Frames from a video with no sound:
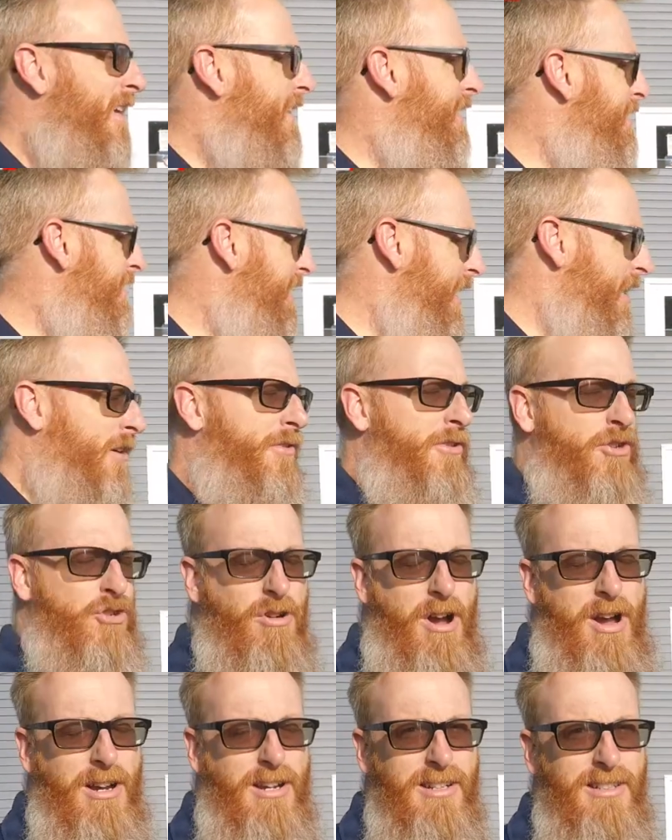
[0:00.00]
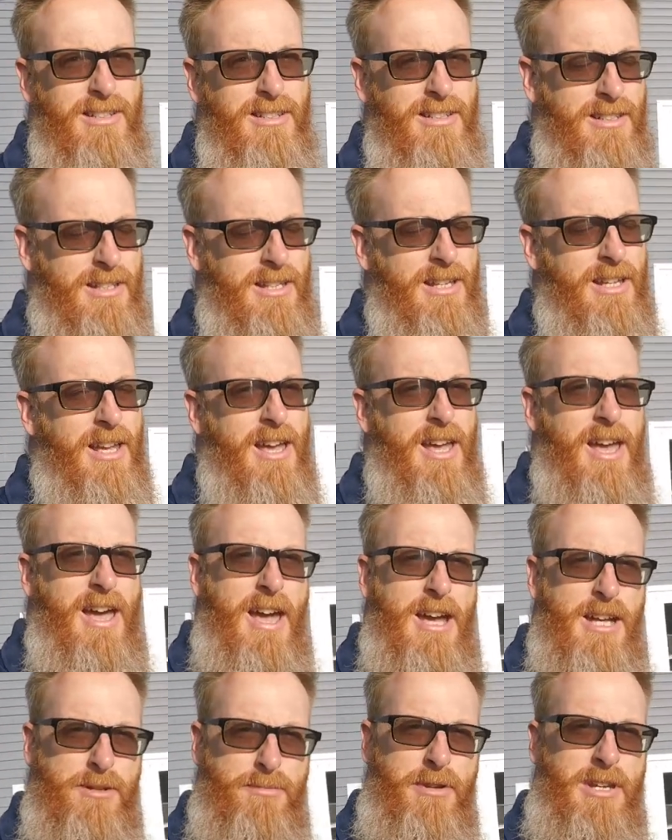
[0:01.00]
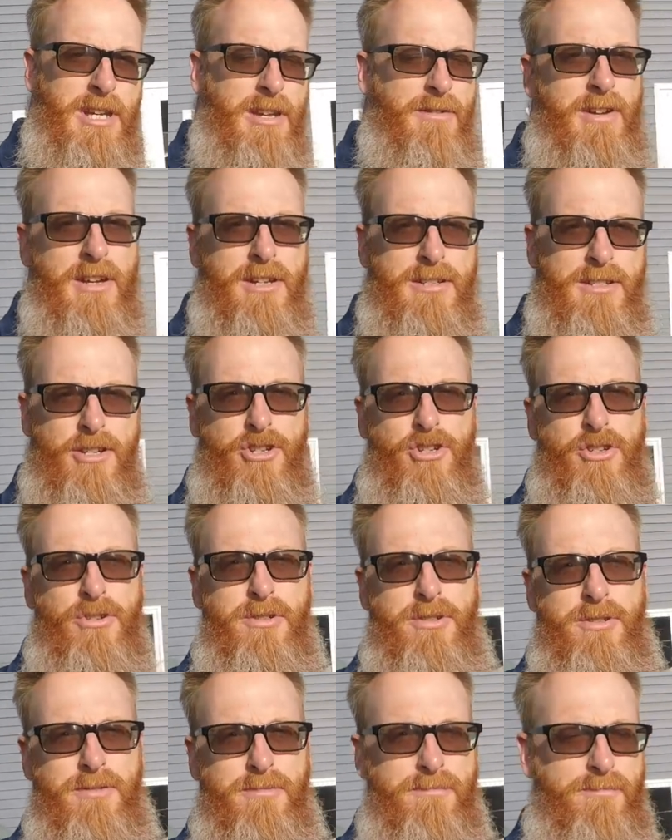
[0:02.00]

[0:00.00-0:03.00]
Dale the truck has been giving us issues